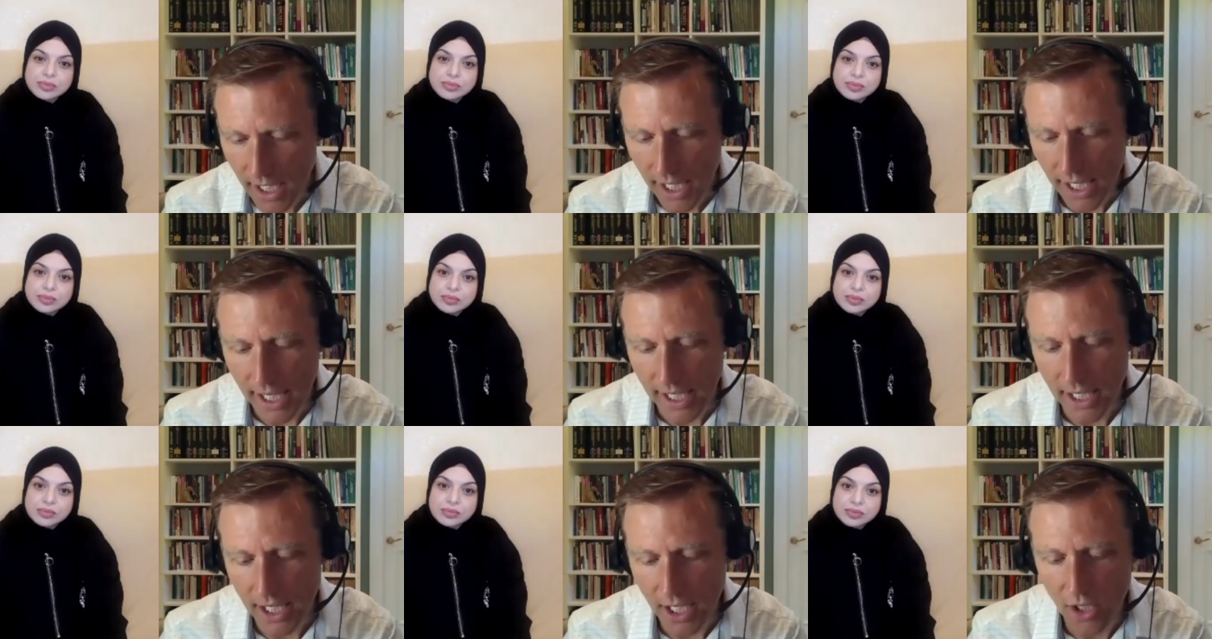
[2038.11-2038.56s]

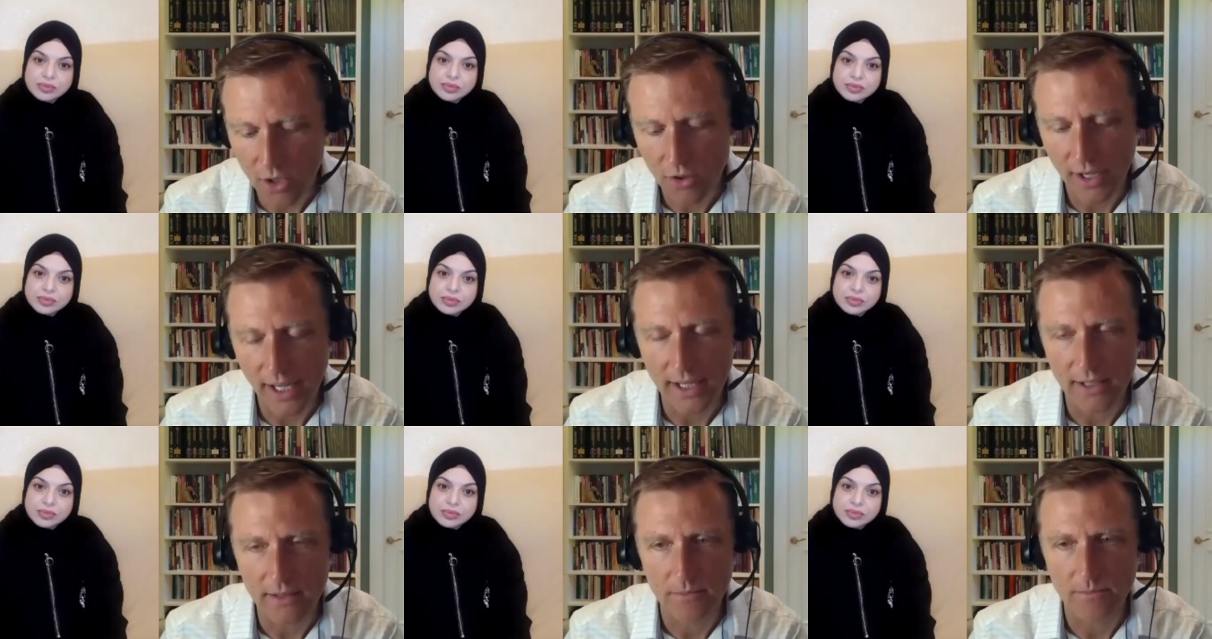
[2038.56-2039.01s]
Speaker 1: It can
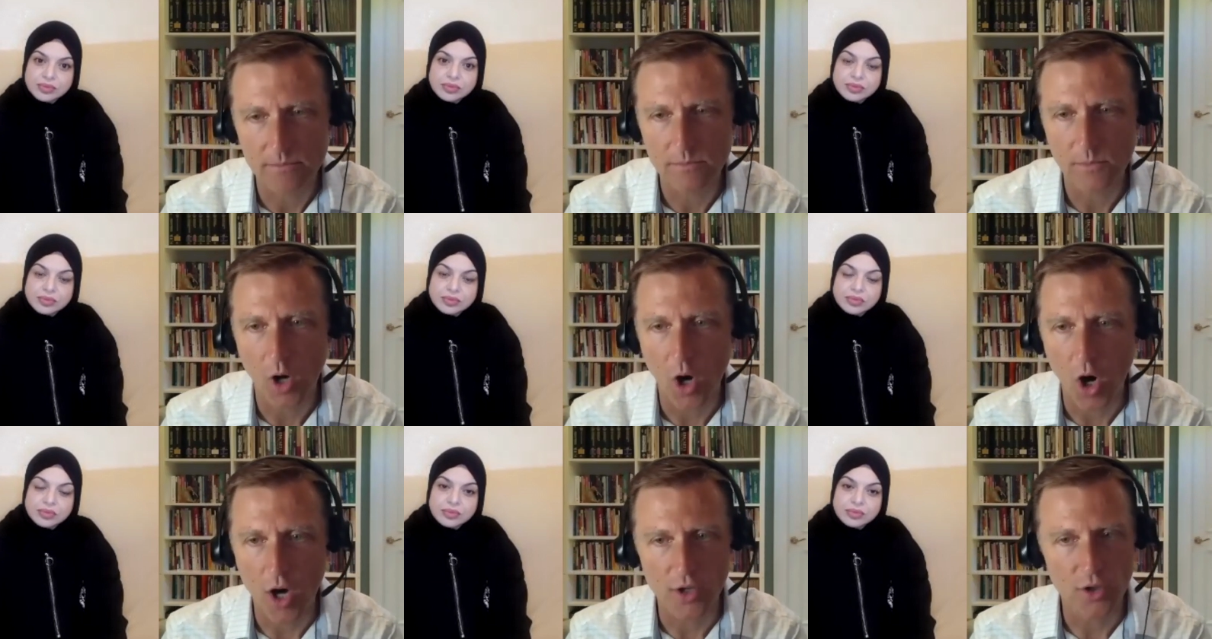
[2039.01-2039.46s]
create
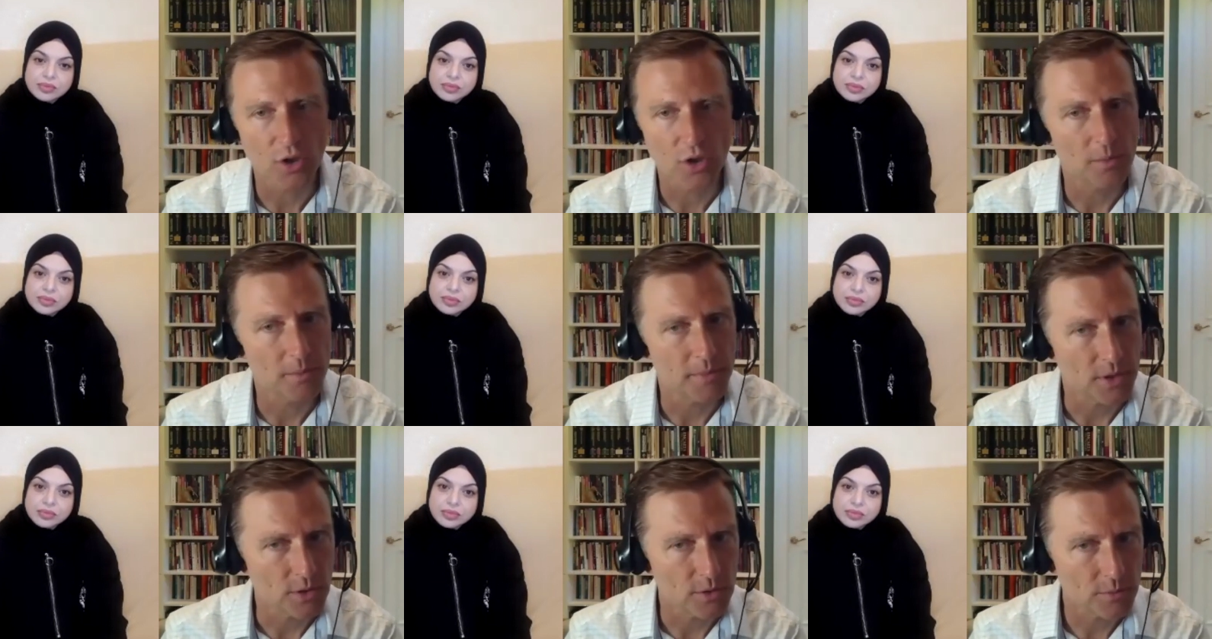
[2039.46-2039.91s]

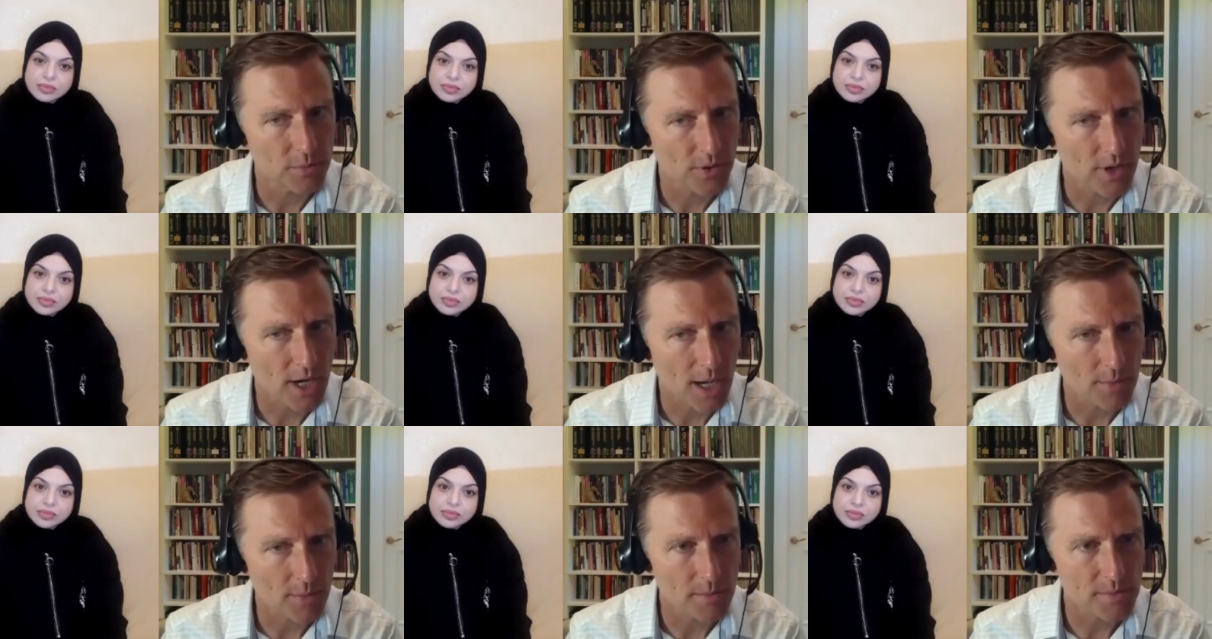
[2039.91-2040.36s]
autoimmune
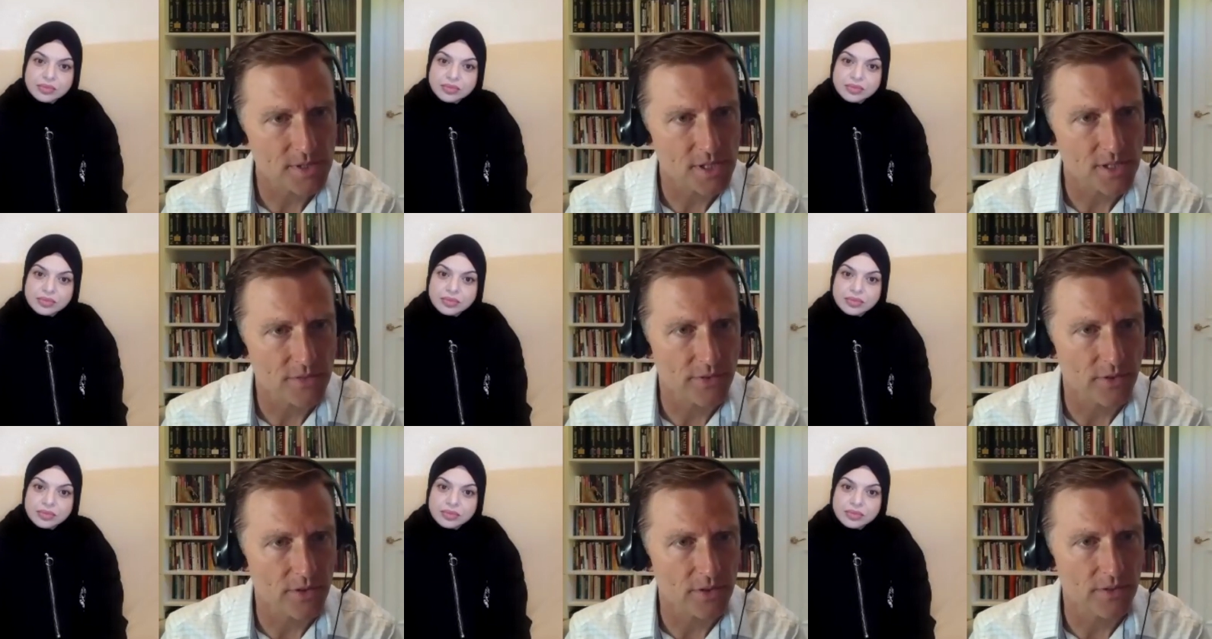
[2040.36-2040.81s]
problems
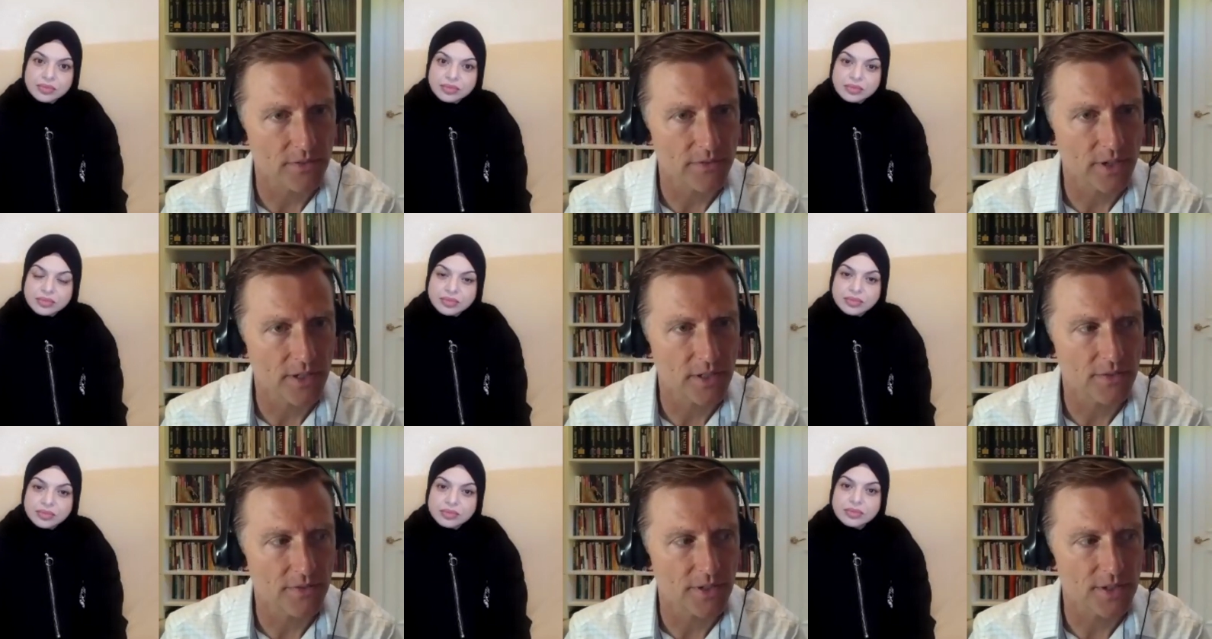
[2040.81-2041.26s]
if you're
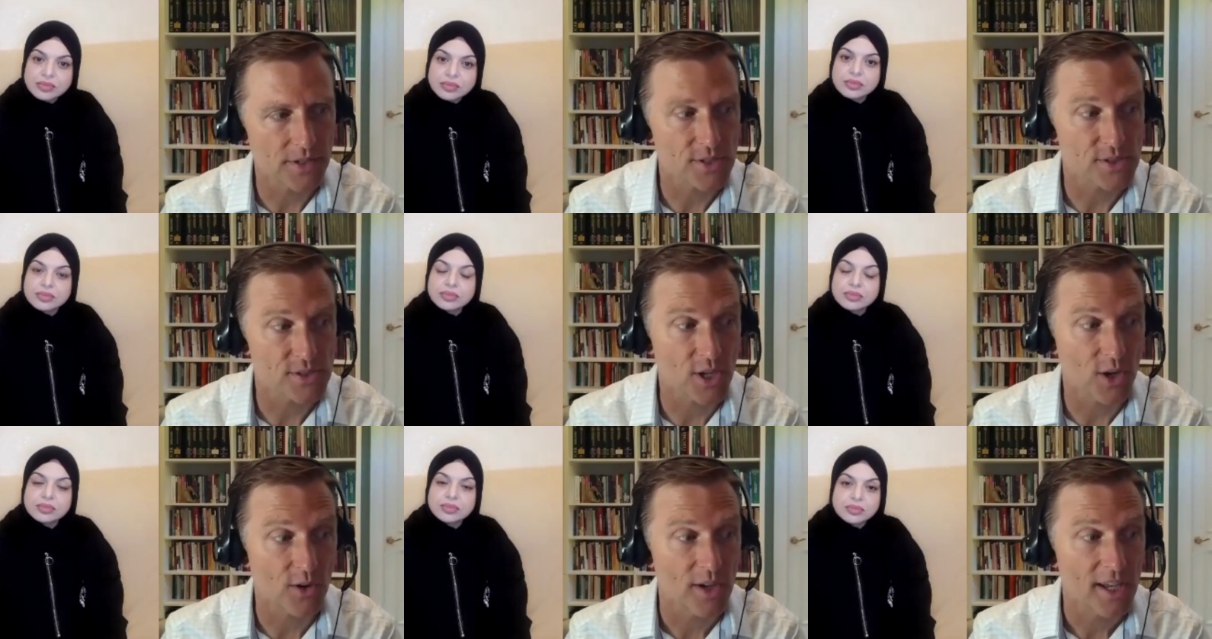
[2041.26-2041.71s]
very deficient.
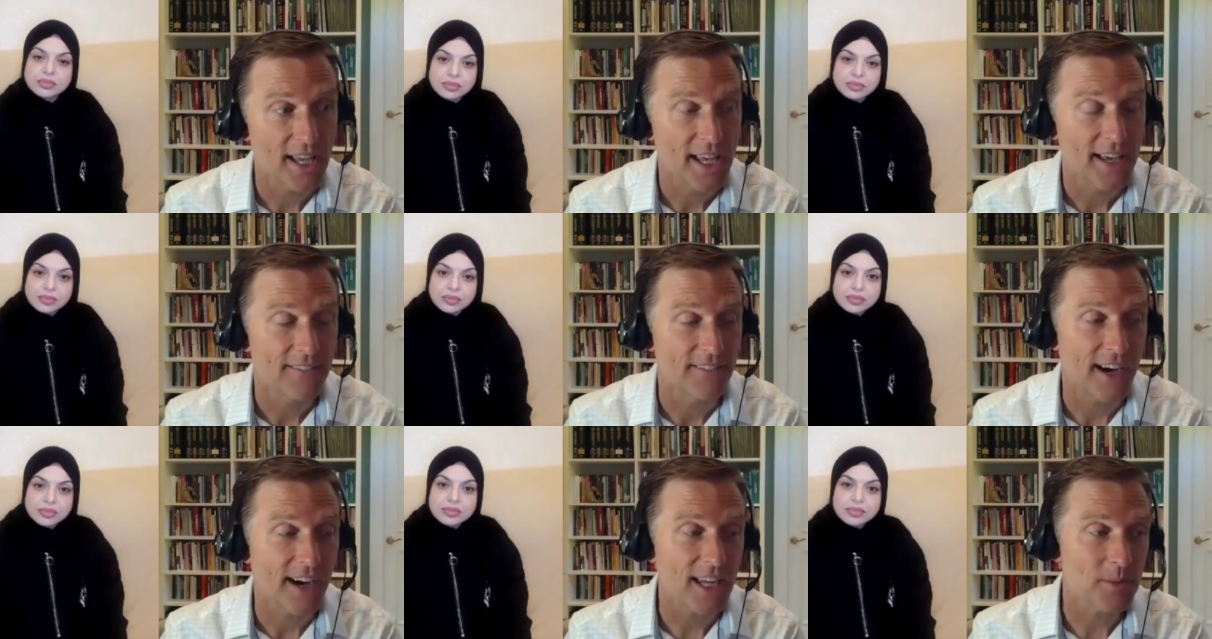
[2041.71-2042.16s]
So
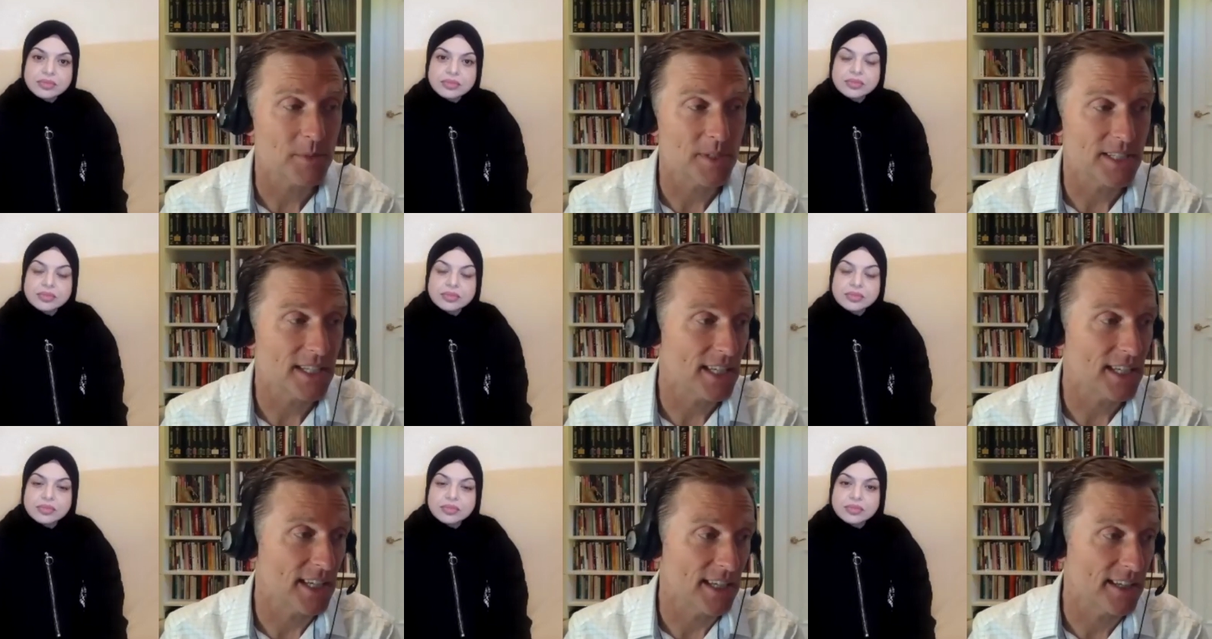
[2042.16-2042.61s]
vitamin
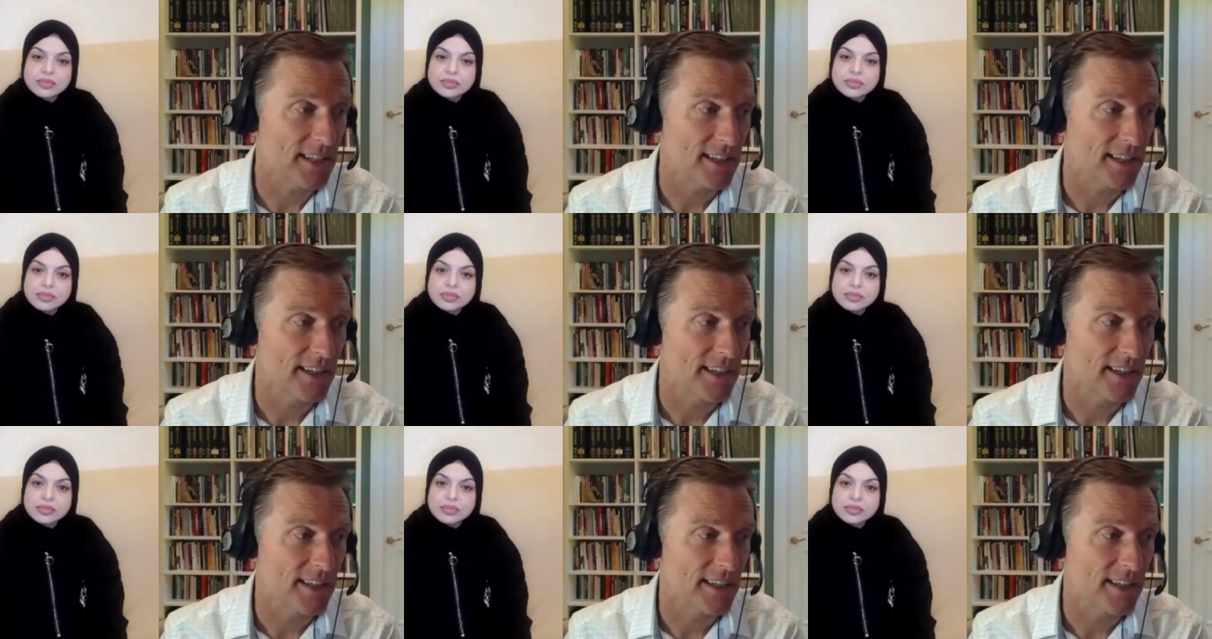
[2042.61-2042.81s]
D